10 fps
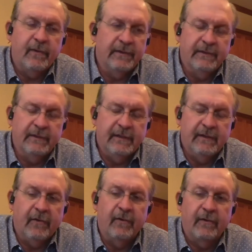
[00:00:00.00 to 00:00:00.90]
and
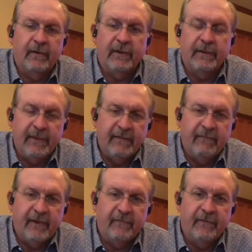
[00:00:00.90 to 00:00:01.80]
the earlier we can be
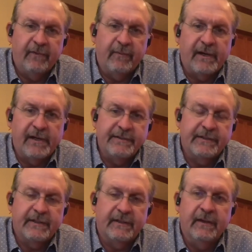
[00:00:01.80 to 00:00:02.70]
involved with the
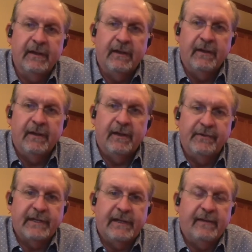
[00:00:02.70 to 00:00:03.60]
project and
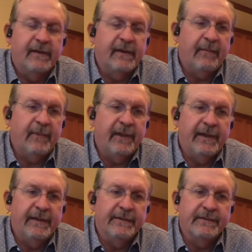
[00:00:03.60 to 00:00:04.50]
understand the
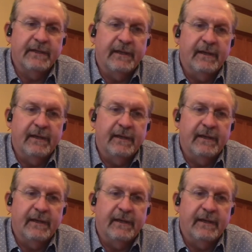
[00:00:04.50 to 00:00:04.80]
timelines,